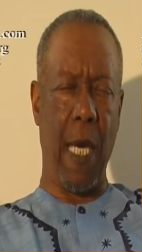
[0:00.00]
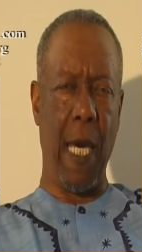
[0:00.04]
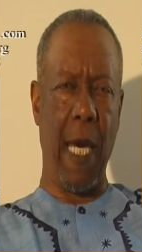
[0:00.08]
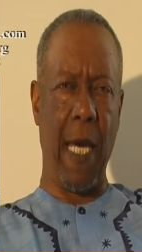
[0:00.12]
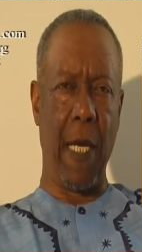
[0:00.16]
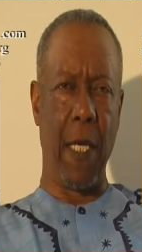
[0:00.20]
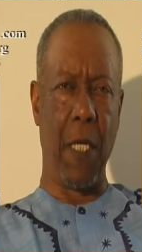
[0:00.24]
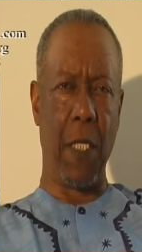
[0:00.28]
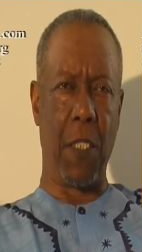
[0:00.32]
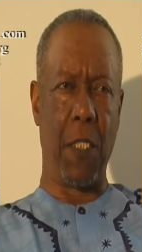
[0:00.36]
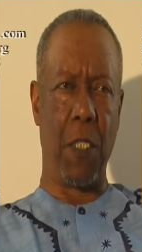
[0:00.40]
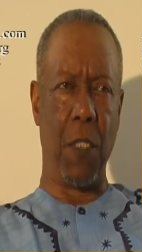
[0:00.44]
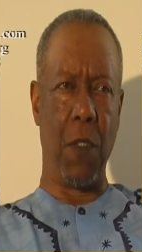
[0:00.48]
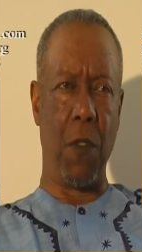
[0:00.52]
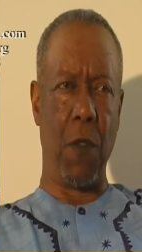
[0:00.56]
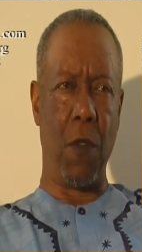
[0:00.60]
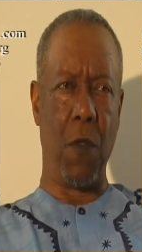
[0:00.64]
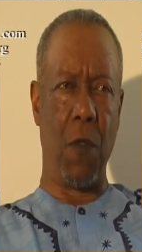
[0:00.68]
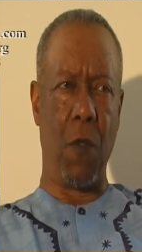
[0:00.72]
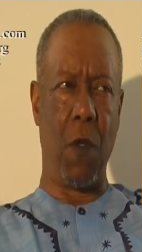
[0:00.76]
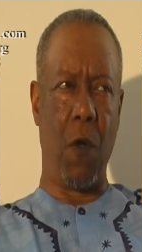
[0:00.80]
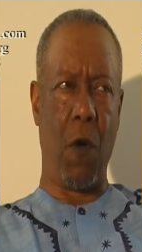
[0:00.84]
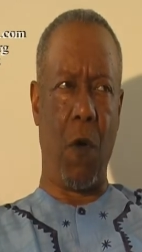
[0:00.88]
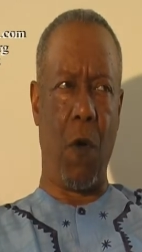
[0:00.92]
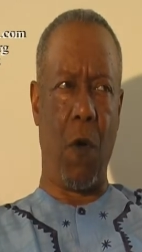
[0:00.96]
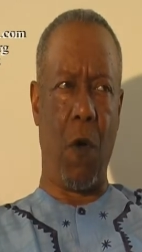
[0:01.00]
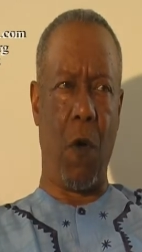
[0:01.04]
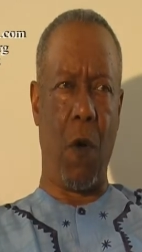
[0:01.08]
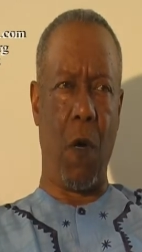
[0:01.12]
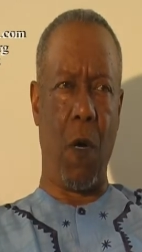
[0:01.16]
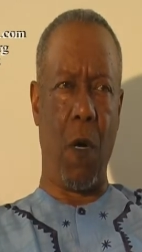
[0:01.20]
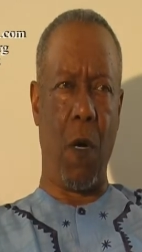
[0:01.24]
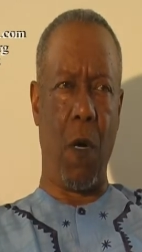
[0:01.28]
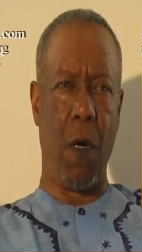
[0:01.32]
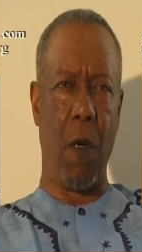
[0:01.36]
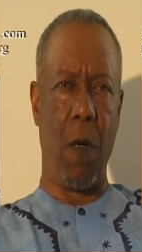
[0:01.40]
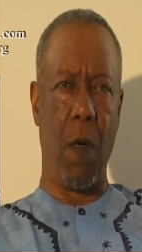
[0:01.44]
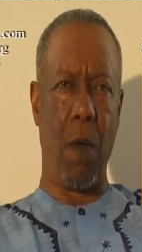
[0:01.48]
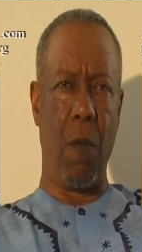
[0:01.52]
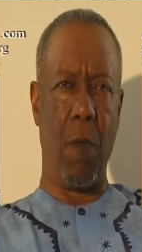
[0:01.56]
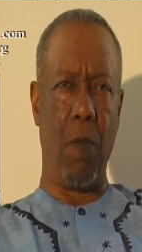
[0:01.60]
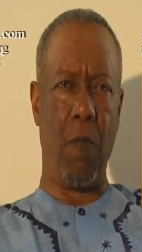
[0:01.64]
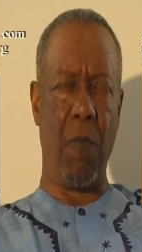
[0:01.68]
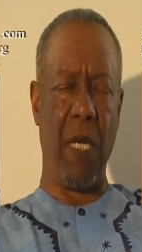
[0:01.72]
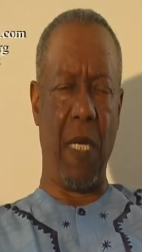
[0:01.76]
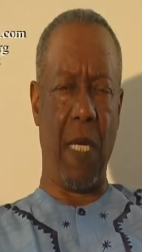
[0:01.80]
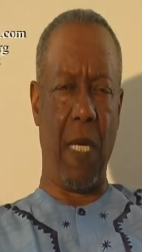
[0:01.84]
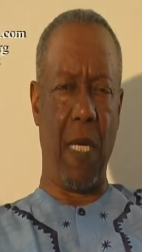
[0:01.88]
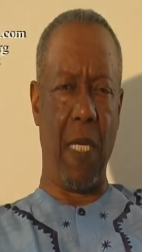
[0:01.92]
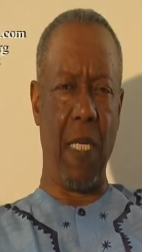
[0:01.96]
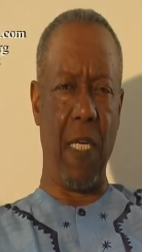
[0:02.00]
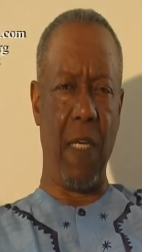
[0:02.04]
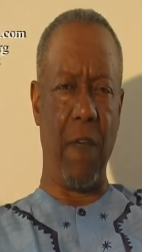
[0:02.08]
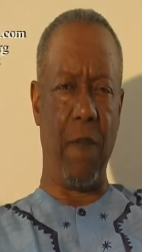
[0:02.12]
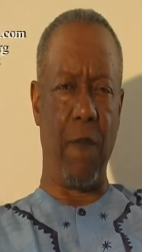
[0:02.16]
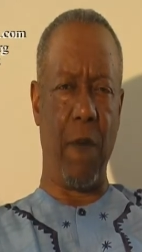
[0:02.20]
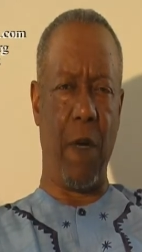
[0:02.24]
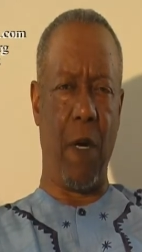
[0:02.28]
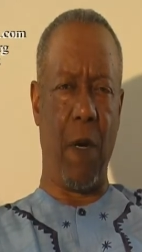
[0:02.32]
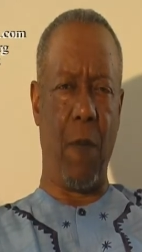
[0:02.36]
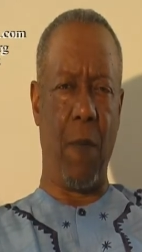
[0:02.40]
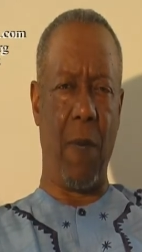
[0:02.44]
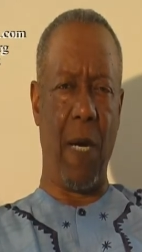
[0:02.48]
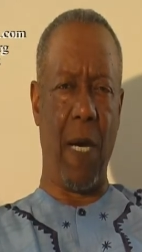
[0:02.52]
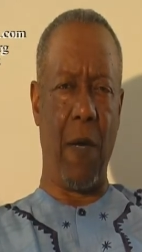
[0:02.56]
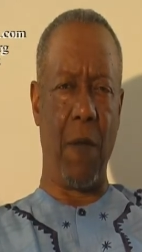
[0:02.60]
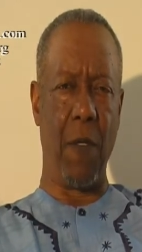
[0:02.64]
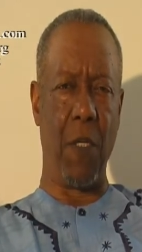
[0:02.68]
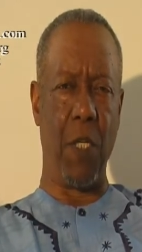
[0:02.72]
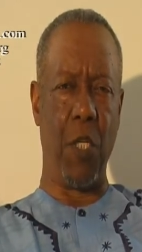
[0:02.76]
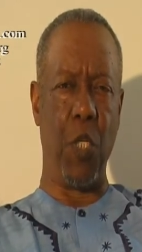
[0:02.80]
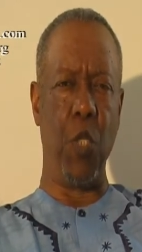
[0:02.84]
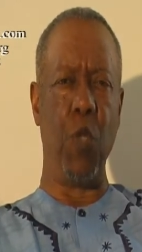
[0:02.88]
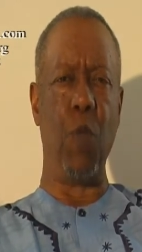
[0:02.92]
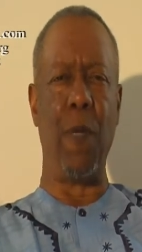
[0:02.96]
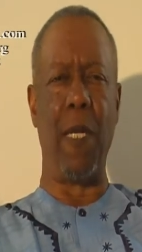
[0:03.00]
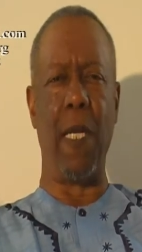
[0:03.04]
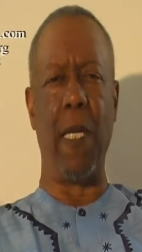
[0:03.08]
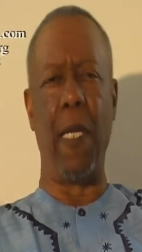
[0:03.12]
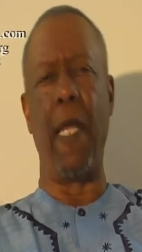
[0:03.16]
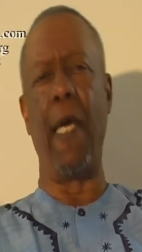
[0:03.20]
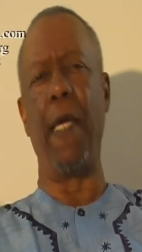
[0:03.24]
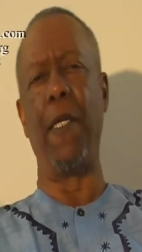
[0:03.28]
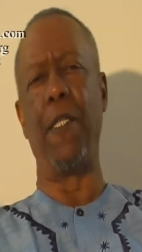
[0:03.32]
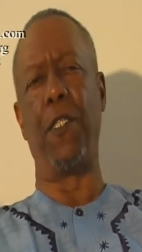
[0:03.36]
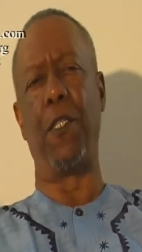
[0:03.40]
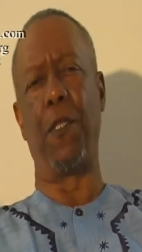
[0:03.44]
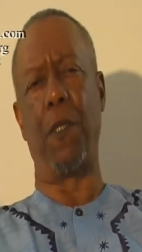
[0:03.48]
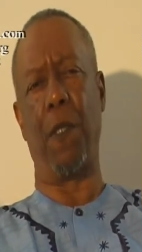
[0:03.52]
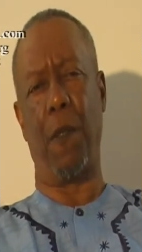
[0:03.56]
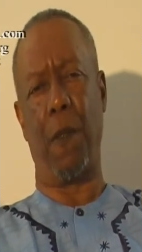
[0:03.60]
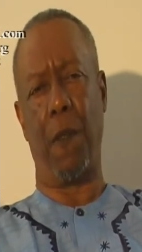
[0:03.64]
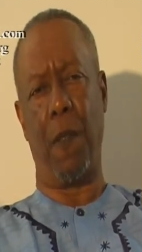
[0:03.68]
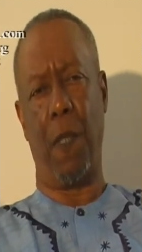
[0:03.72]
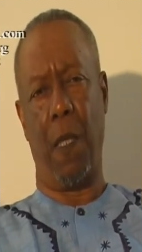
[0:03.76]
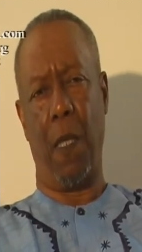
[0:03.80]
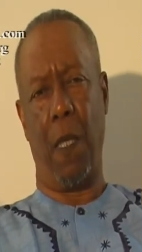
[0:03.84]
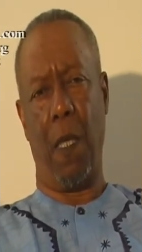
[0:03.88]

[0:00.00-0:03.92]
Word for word: attitude or belief about human nature